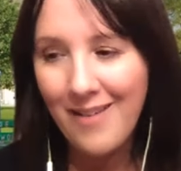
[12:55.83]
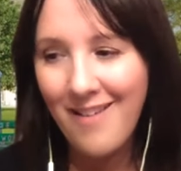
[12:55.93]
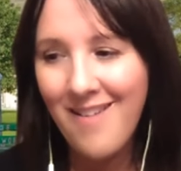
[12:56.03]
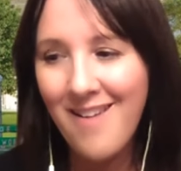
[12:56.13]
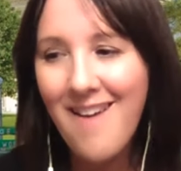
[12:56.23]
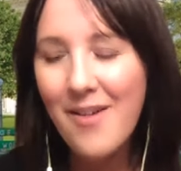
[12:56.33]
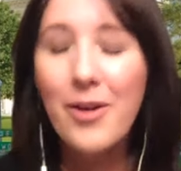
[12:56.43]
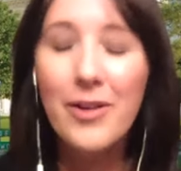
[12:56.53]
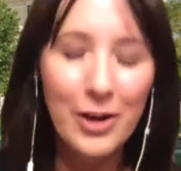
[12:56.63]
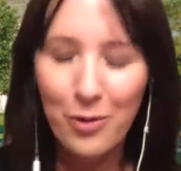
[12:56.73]
And, uh,
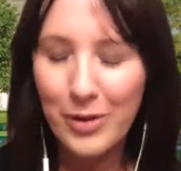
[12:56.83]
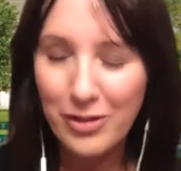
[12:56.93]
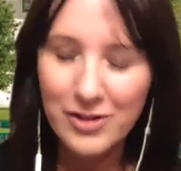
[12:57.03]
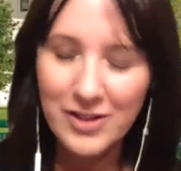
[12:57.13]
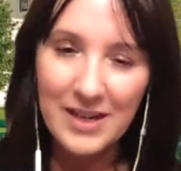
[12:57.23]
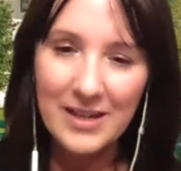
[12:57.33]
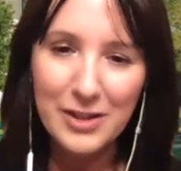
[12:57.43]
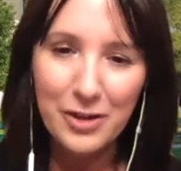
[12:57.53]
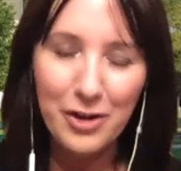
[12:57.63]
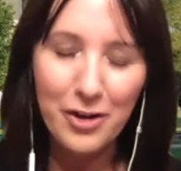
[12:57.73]
you know, with their studies
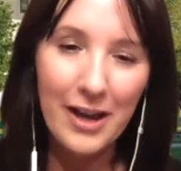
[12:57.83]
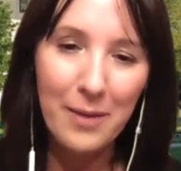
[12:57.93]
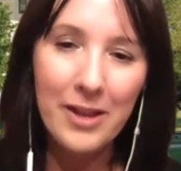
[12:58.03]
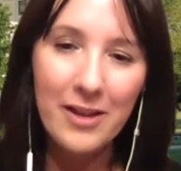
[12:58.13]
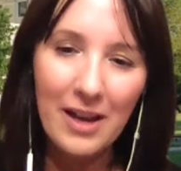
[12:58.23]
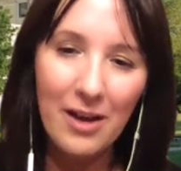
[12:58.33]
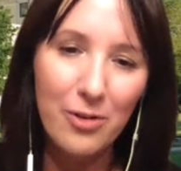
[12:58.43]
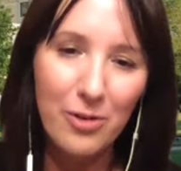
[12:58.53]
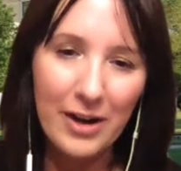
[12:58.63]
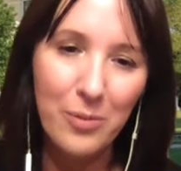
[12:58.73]
here at Carnegie Mellon, how
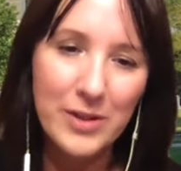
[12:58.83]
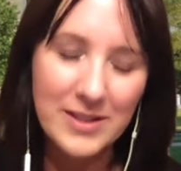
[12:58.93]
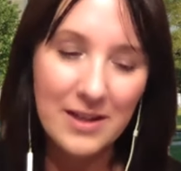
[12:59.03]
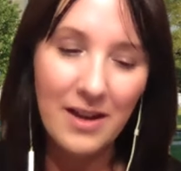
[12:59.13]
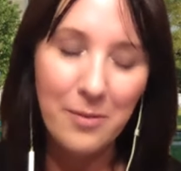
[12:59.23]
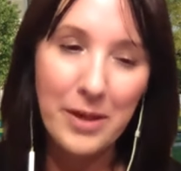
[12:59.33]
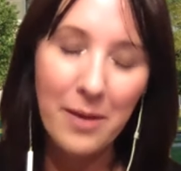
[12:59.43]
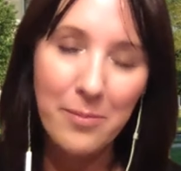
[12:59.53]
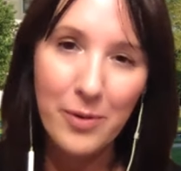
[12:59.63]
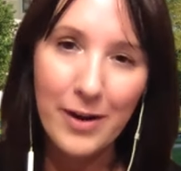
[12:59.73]
great it was to kind of be
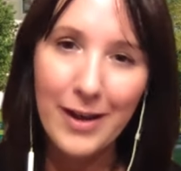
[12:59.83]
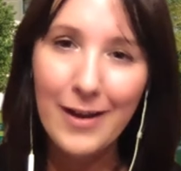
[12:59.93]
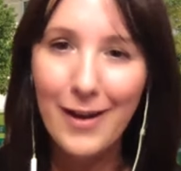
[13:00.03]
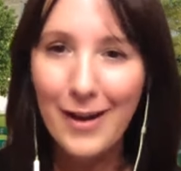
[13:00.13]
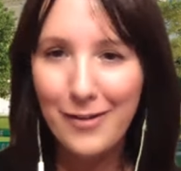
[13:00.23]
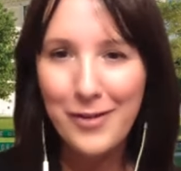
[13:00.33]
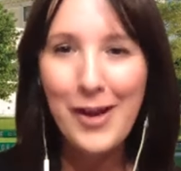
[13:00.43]
up and running and kind of